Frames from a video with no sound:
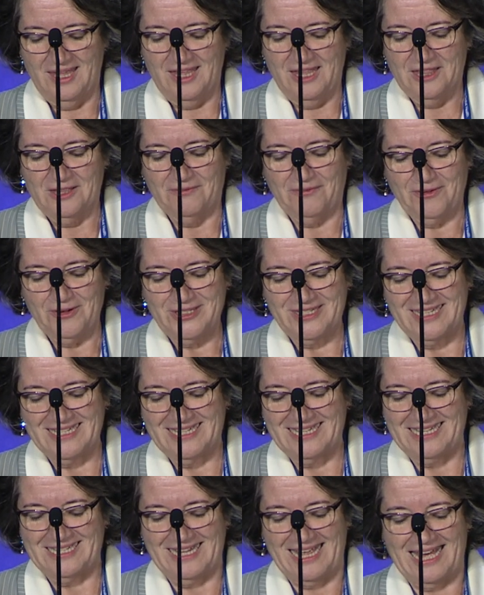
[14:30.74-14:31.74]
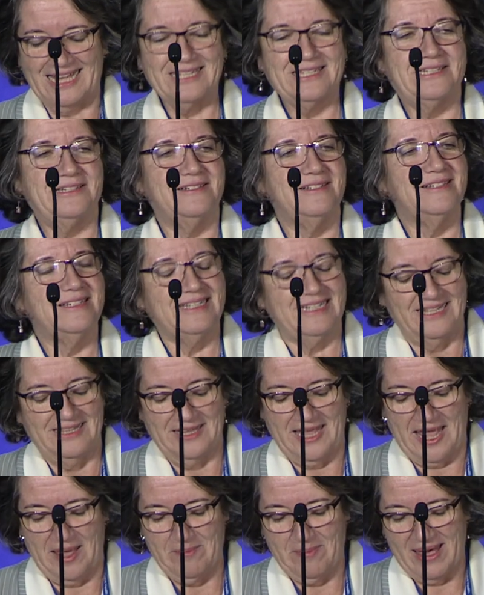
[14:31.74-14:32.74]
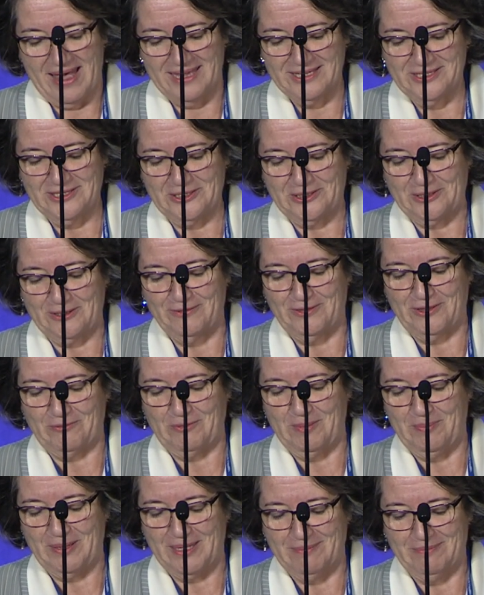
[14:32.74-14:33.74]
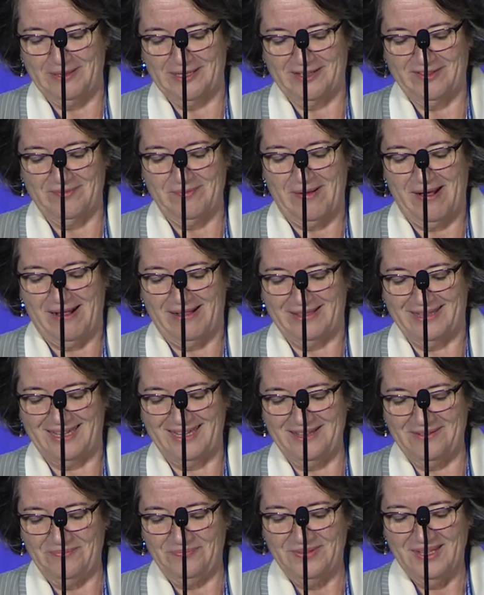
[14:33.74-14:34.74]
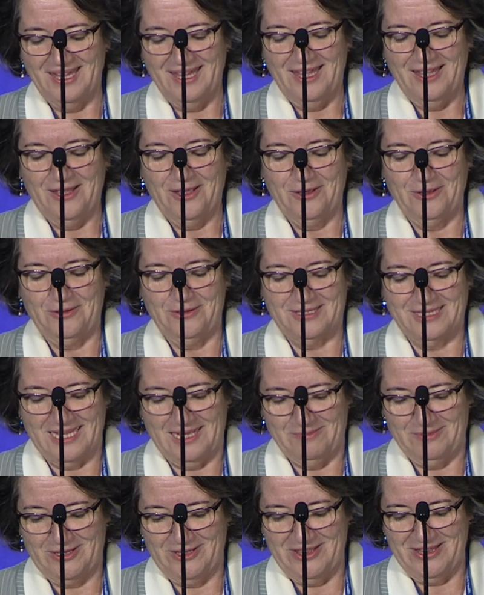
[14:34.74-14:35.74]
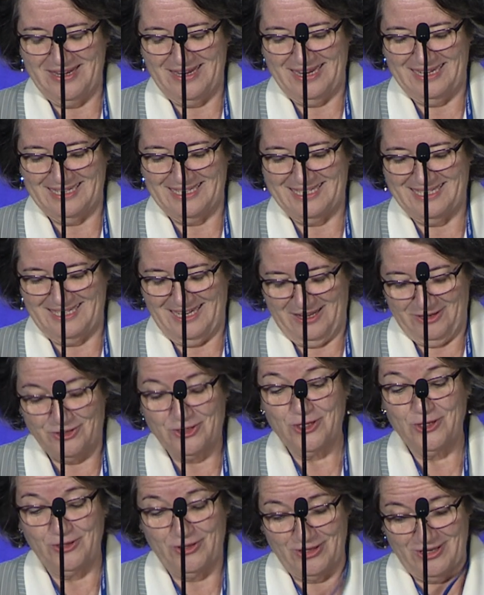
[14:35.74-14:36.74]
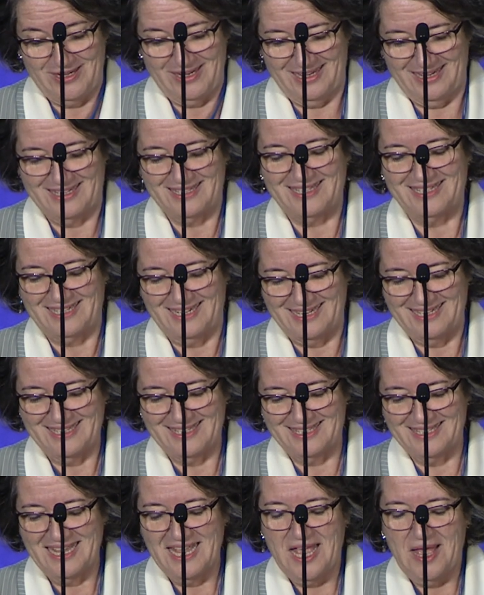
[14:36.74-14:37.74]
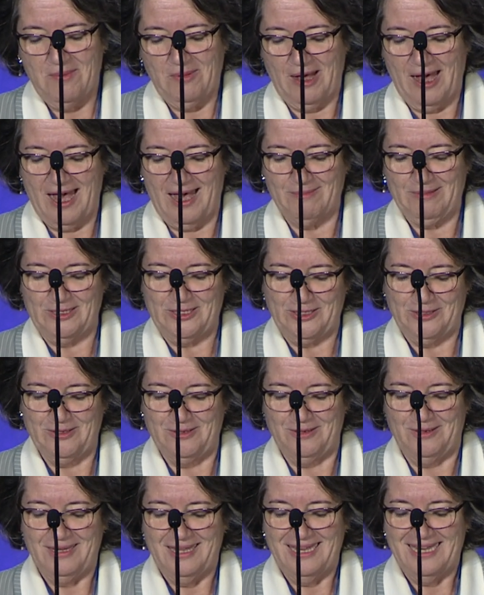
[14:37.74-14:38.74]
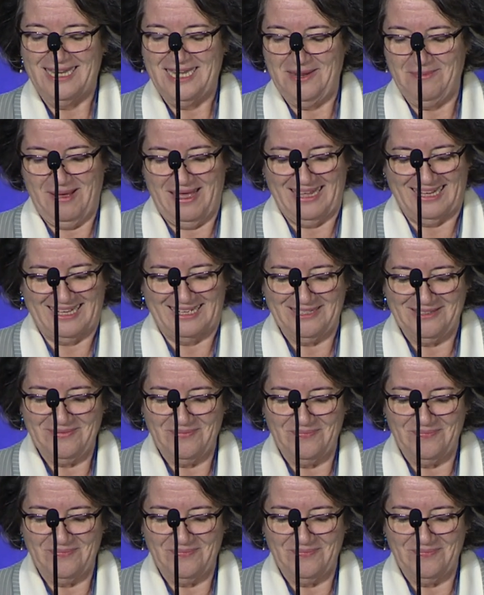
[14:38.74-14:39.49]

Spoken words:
The first is His Excellency, the Ambassador of the Republic of Mali, who's come to the United States, Mohamedou Nimaiga.